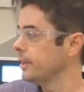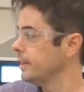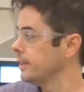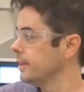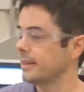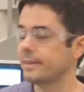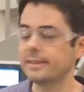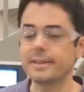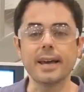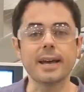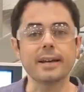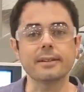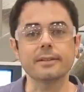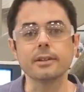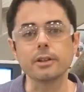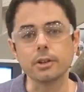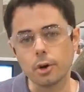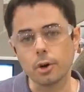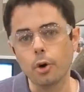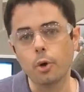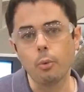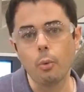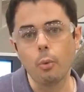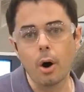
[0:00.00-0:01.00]
Now if you haven't
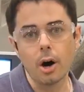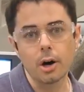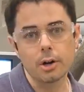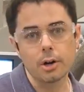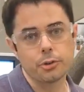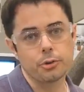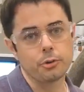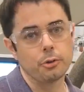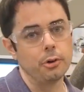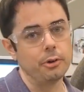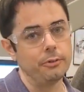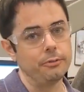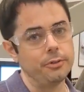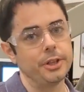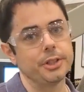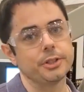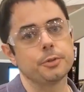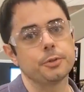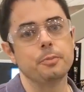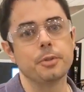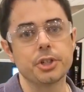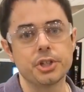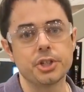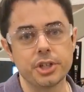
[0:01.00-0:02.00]
watched it yet,
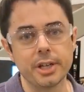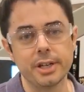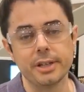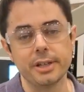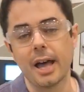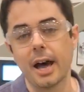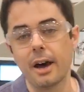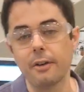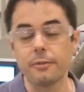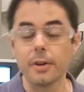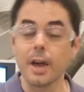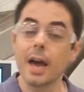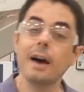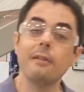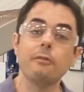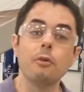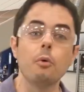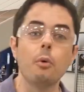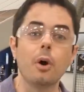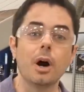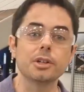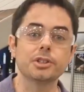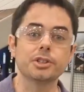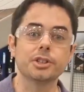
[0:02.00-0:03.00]
go ahead
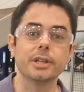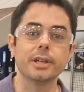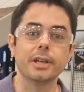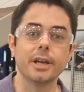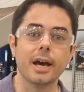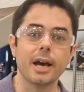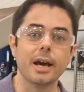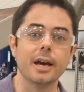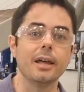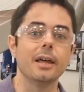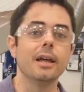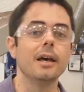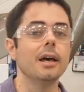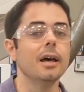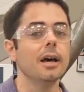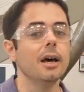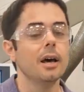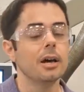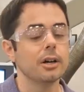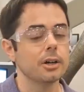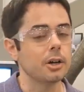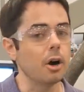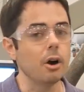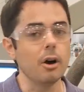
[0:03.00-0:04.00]
and stop watching this
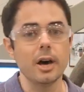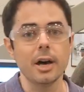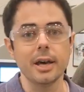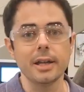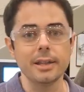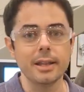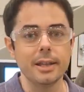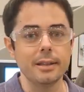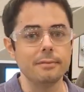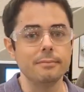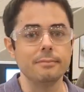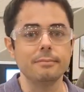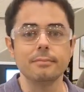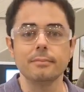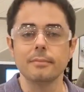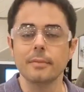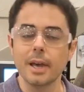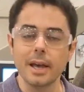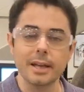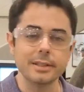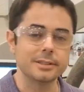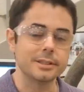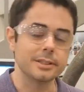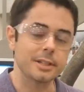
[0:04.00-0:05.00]
and go back, watch
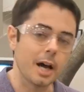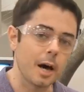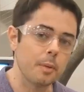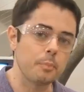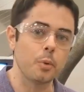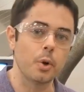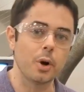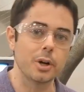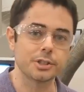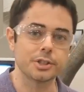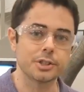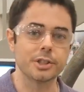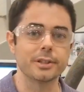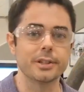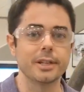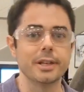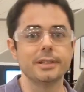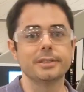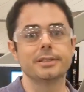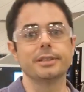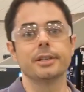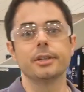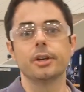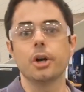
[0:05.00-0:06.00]
their technical walkthrough
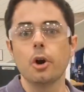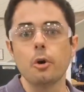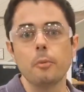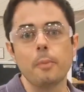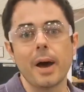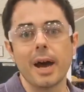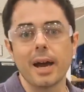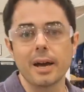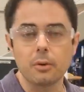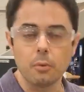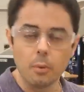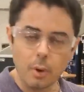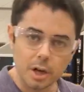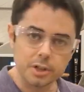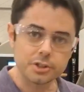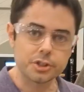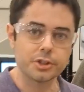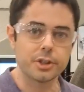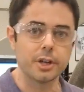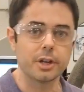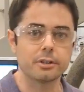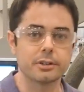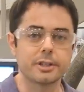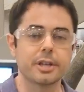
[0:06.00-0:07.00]
of the machine. It's really
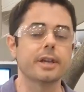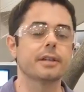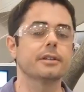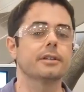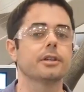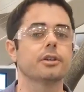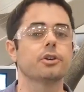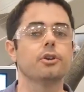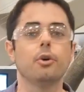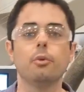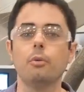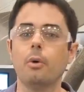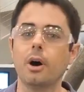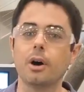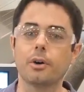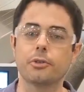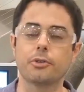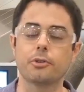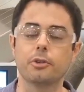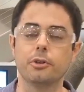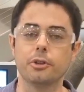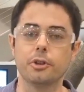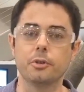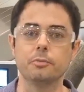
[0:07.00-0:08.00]
good. They go
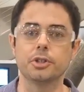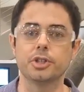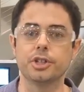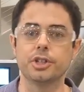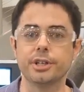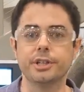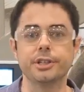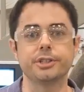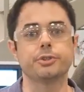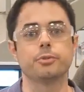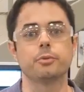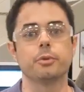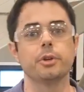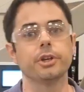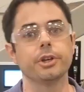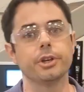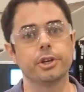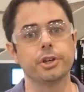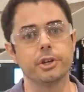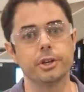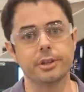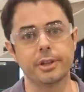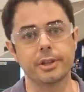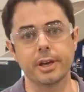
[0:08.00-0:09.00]
into safety
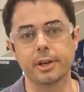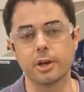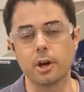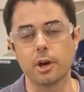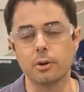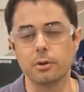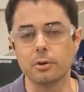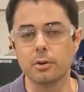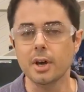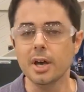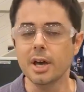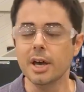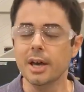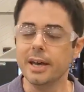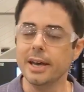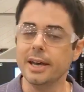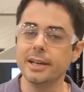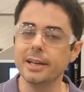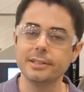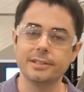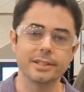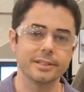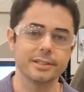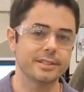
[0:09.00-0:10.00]
features and tech
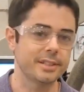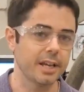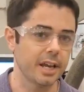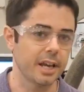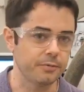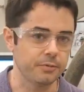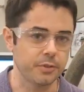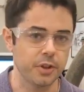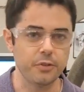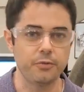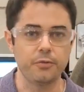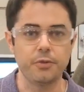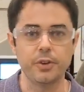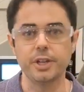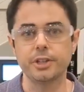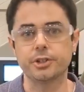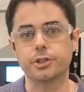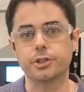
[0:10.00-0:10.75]
specs and all that stuff.